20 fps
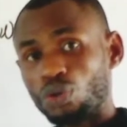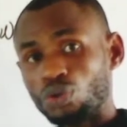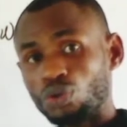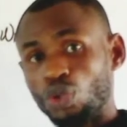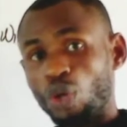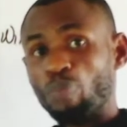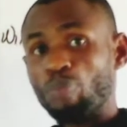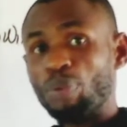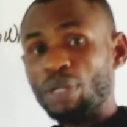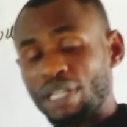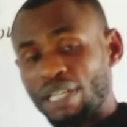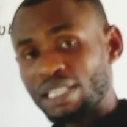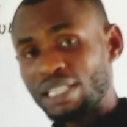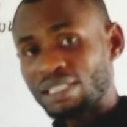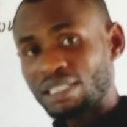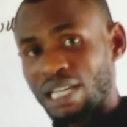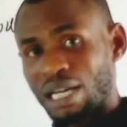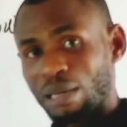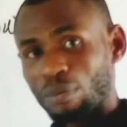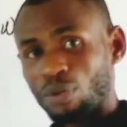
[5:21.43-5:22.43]
your
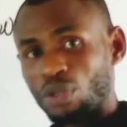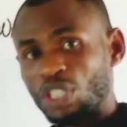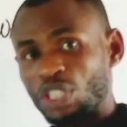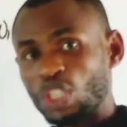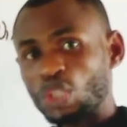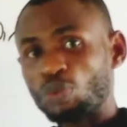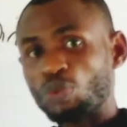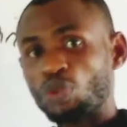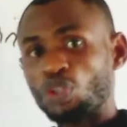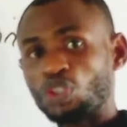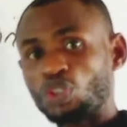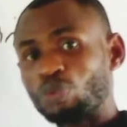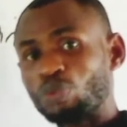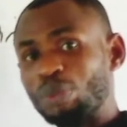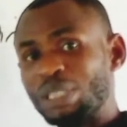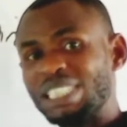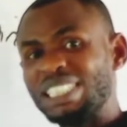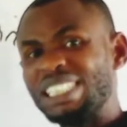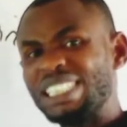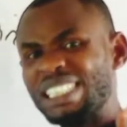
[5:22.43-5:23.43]
parent carbon, it must
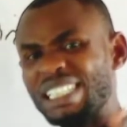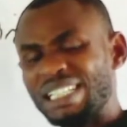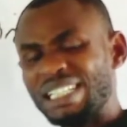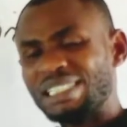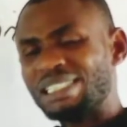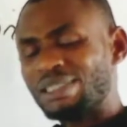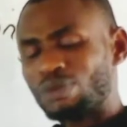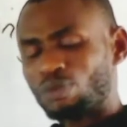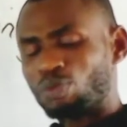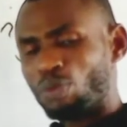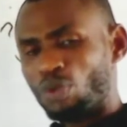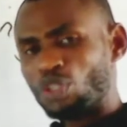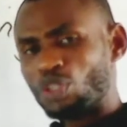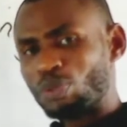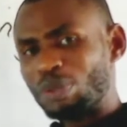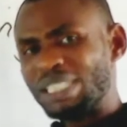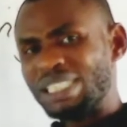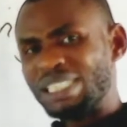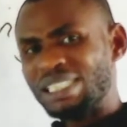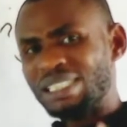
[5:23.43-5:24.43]
be
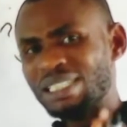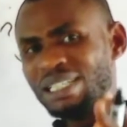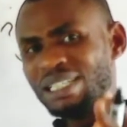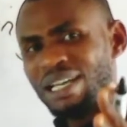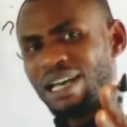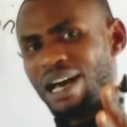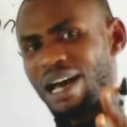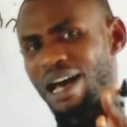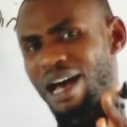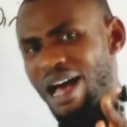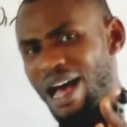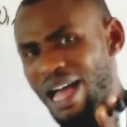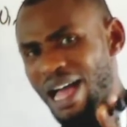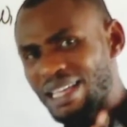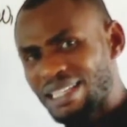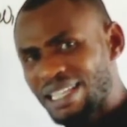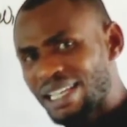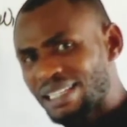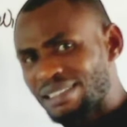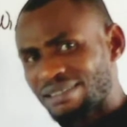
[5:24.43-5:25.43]
the
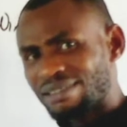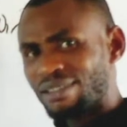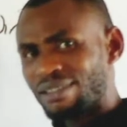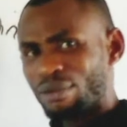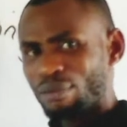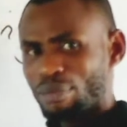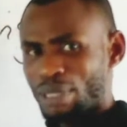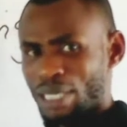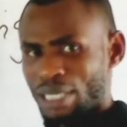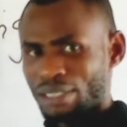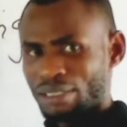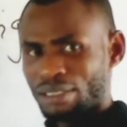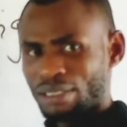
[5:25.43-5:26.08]
highest number.